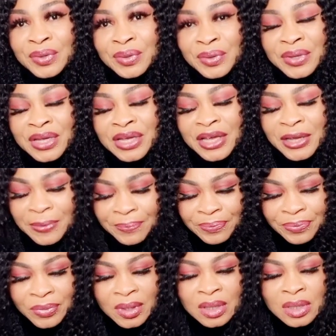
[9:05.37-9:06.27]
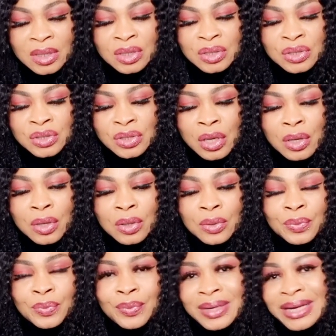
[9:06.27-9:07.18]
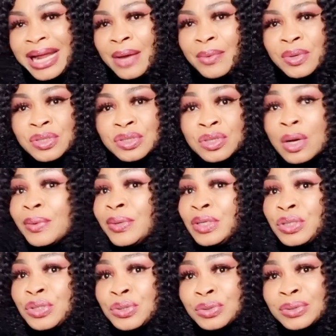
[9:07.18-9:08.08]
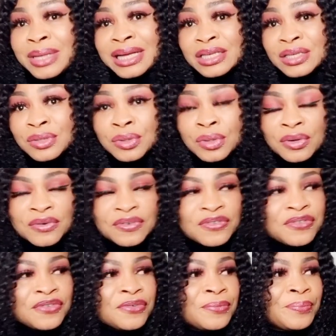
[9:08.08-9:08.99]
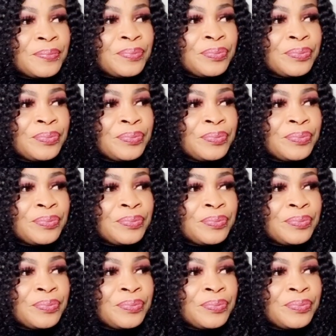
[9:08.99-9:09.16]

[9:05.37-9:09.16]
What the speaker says: Okay. So when I was going through that stuff,